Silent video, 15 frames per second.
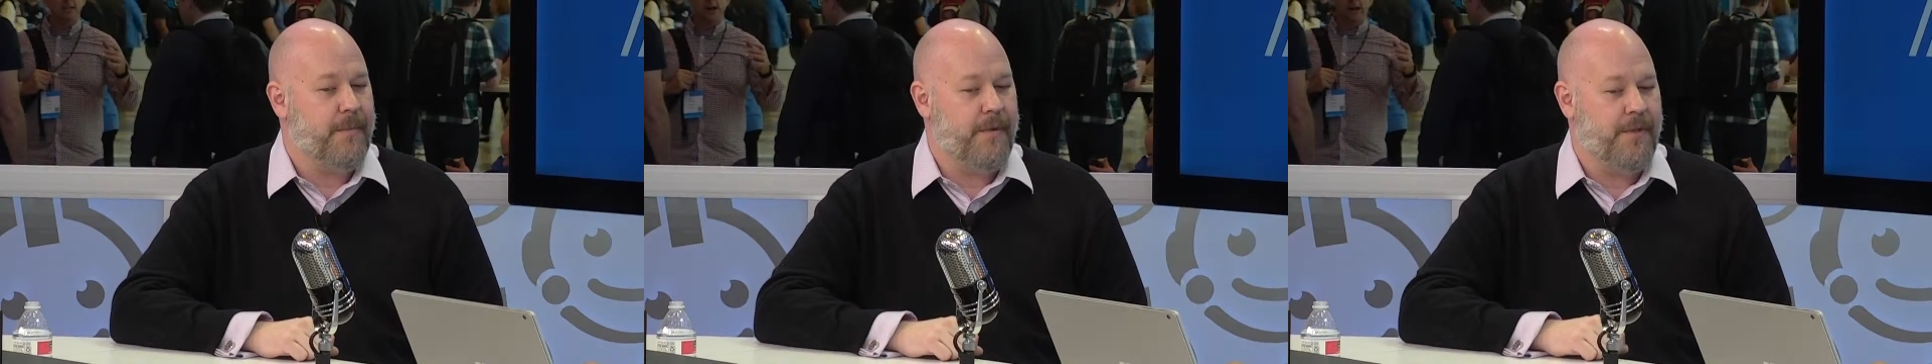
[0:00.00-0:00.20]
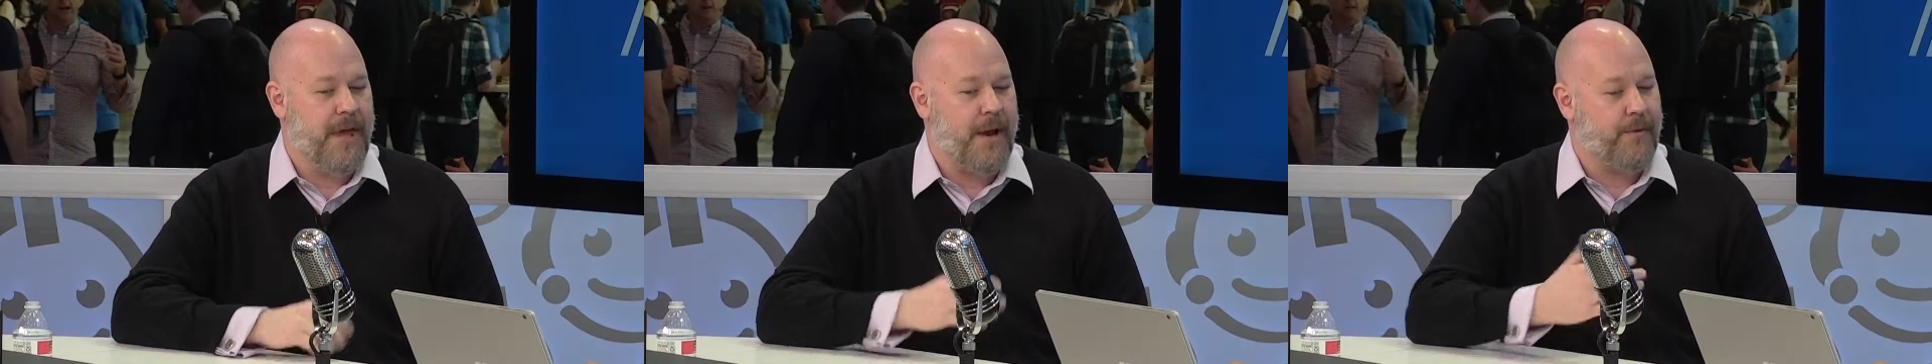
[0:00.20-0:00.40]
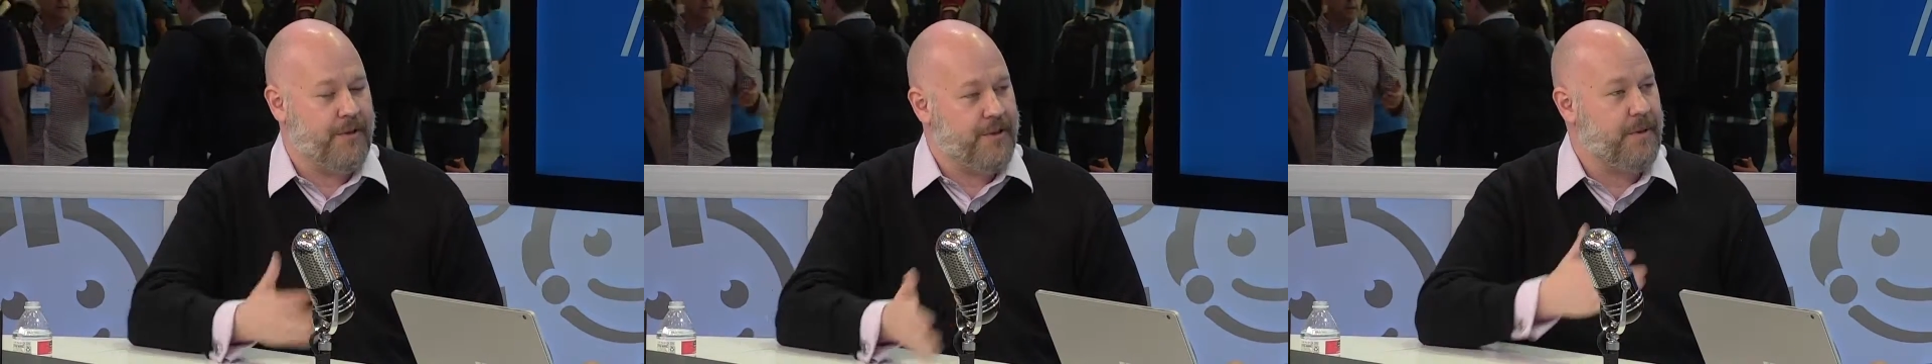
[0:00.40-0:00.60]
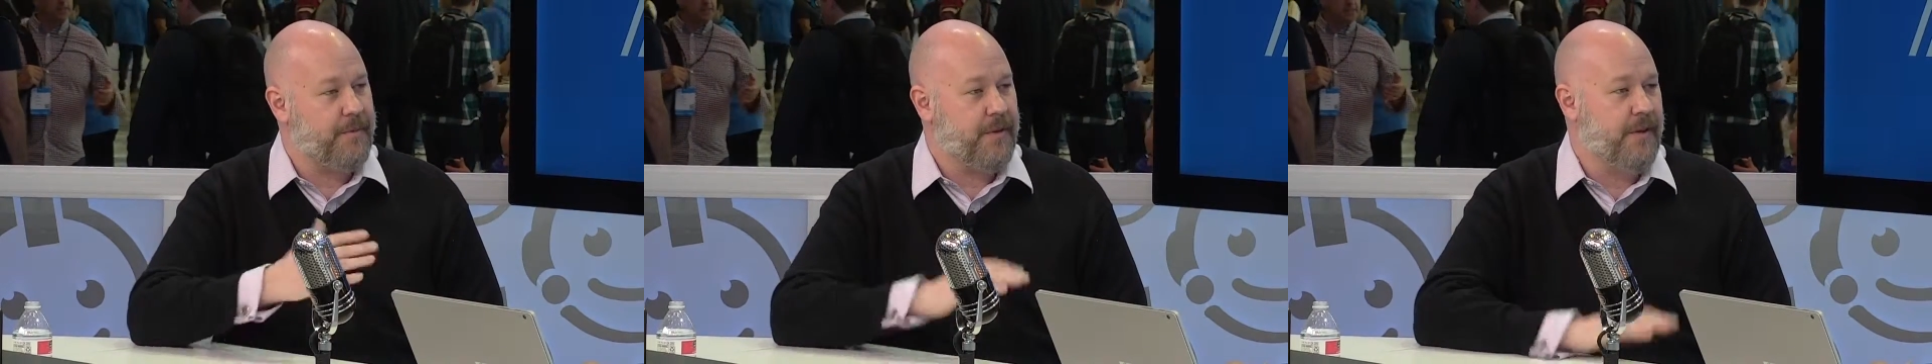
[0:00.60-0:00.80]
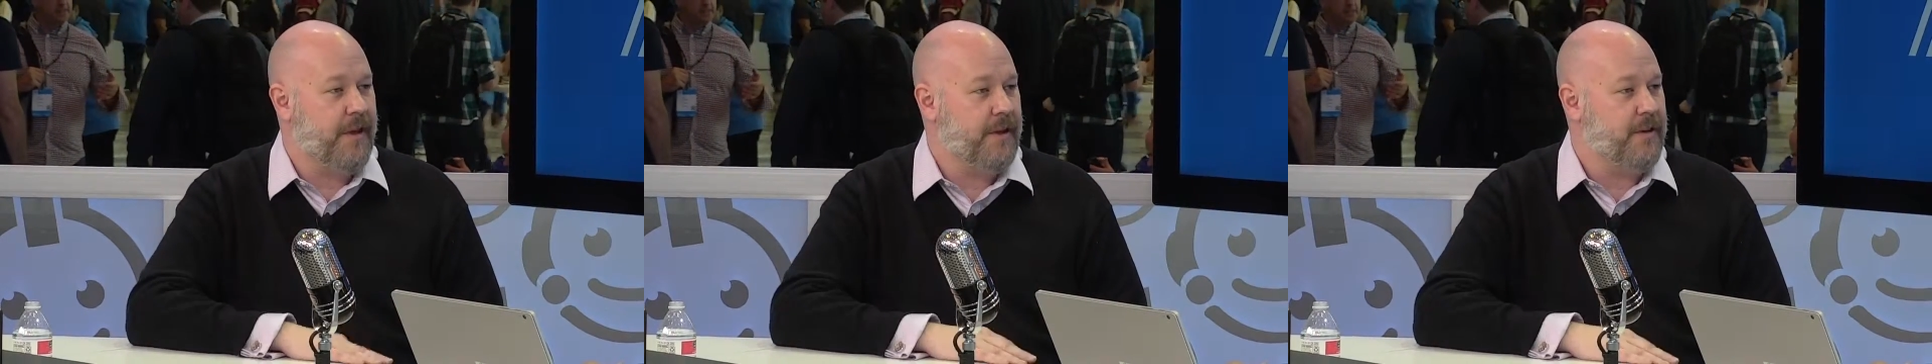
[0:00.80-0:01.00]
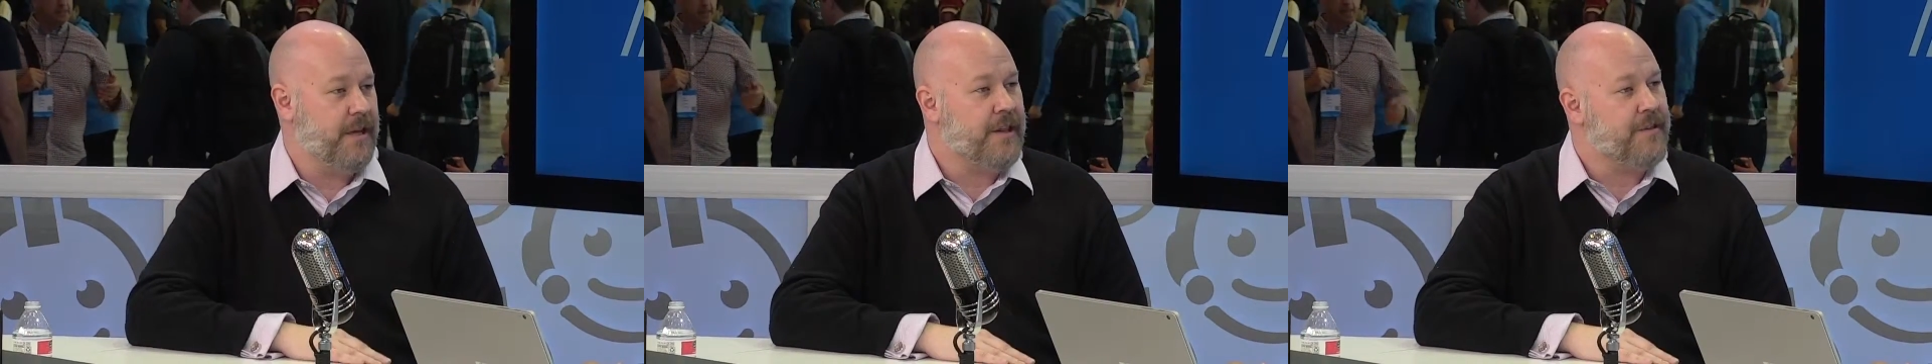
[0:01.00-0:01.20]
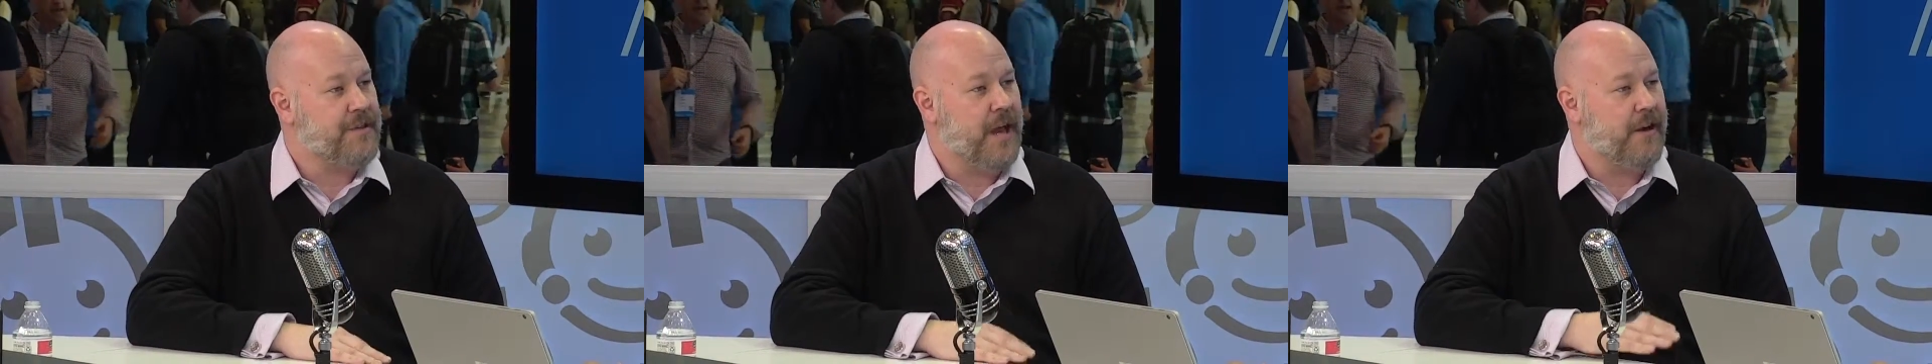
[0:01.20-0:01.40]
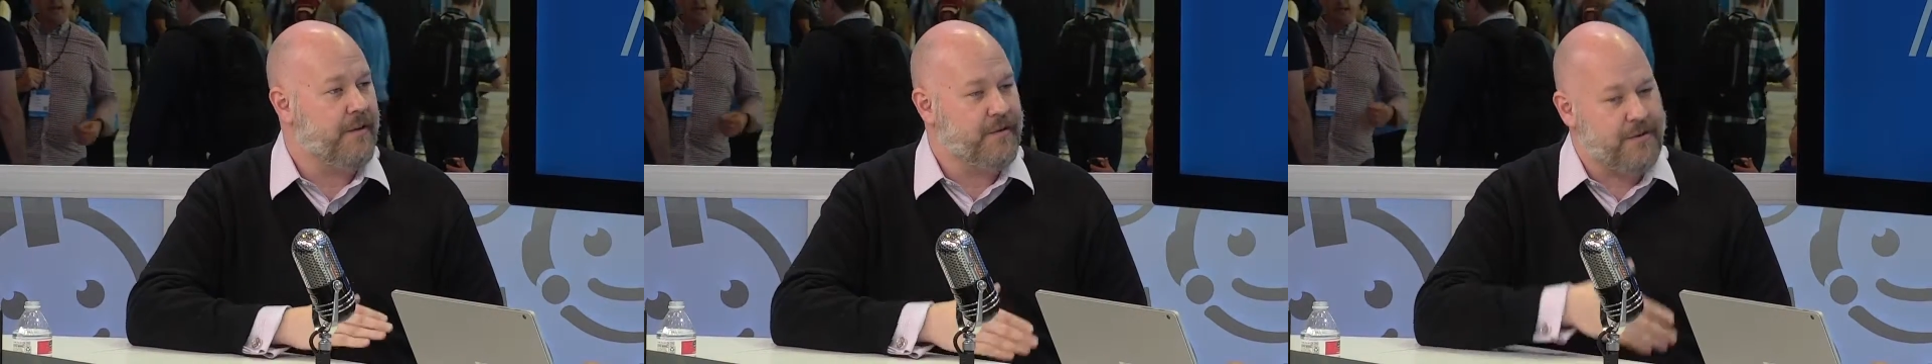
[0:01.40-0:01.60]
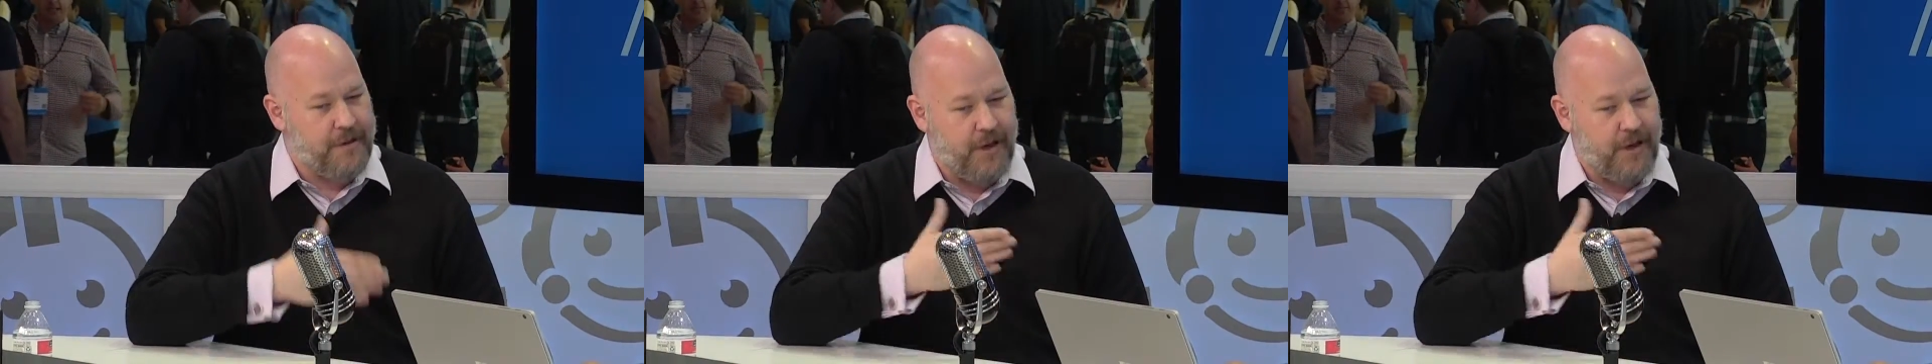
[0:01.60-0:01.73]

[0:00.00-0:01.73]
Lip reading: that was something that insiders,